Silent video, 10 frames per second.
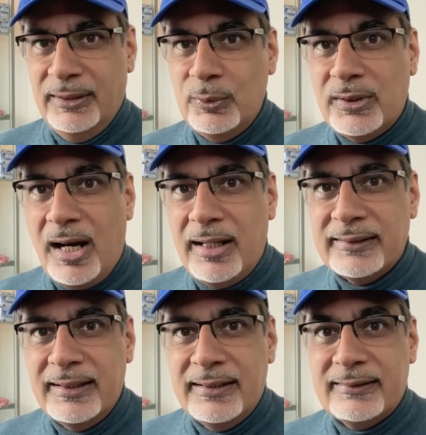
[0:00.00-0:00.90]
You can't
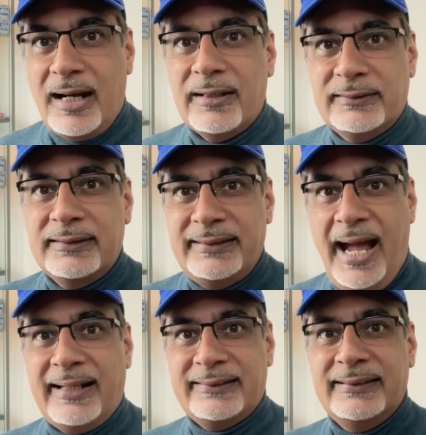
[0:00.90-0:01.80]
start to
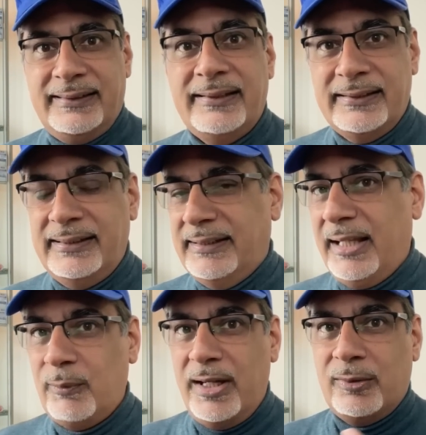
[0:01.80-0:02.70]
tax necessities.
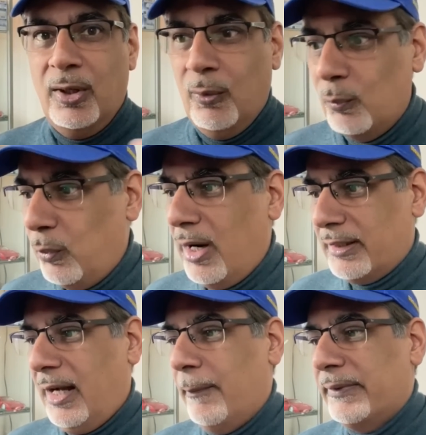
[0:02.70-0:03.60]
Otherwise, what
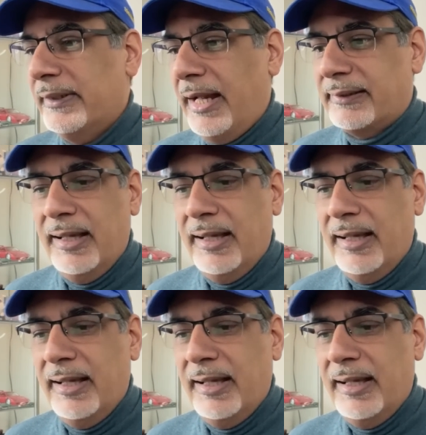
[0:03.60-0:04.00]
comes next?